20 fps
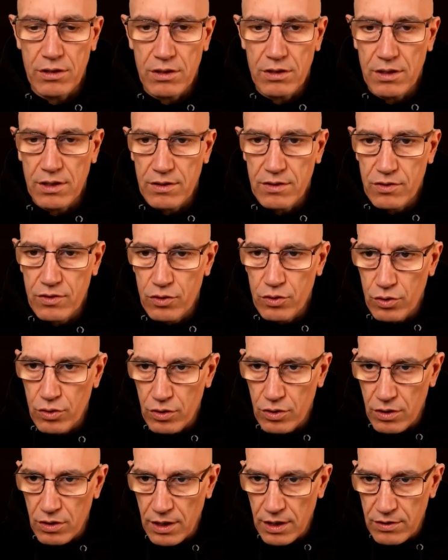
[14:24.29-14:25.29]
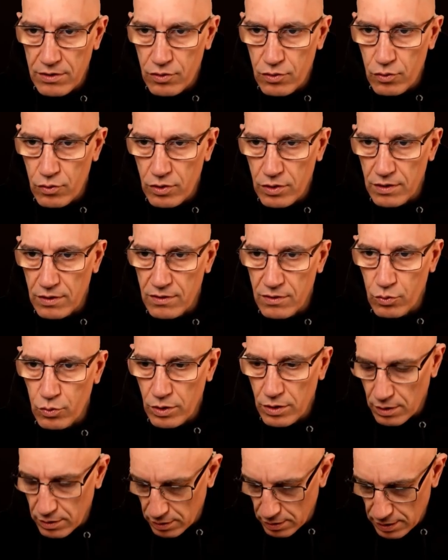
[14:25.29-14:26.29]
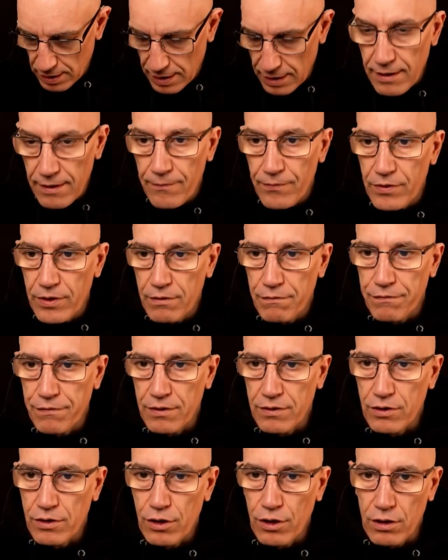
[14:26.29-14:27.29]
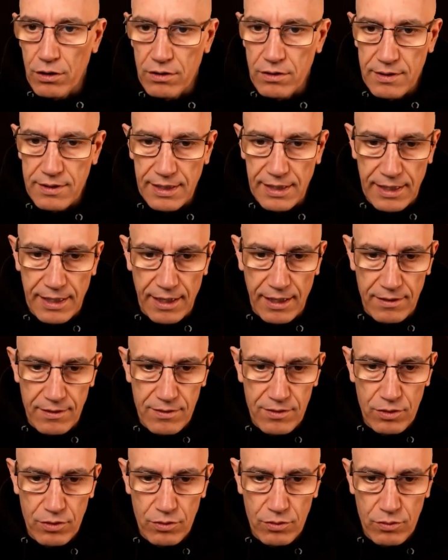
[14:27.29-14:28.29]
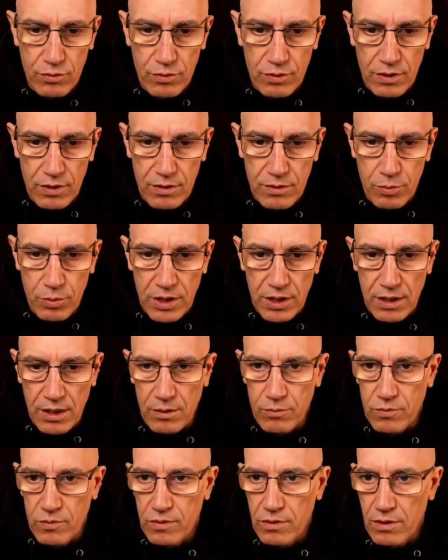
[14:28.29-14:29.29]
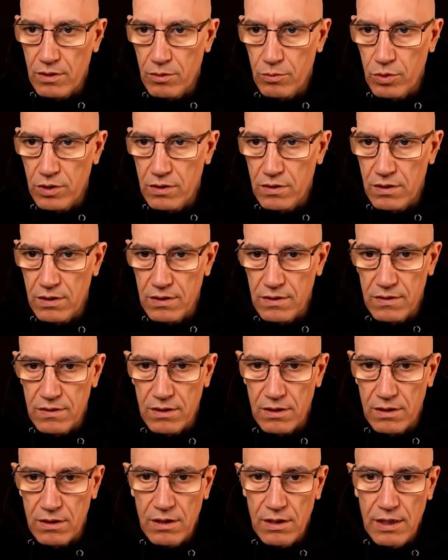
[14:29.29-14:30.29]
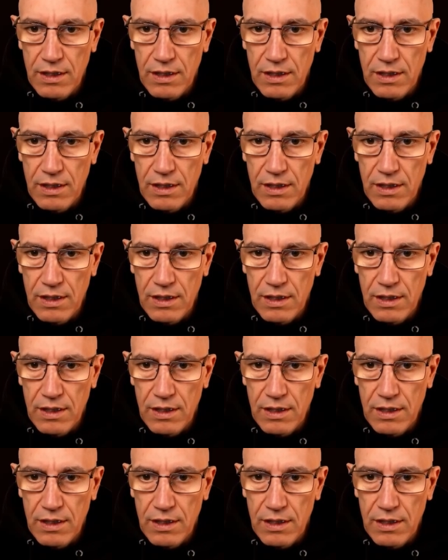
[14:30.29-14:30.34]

Let's do this with the different colors again, so it becomes a bit easier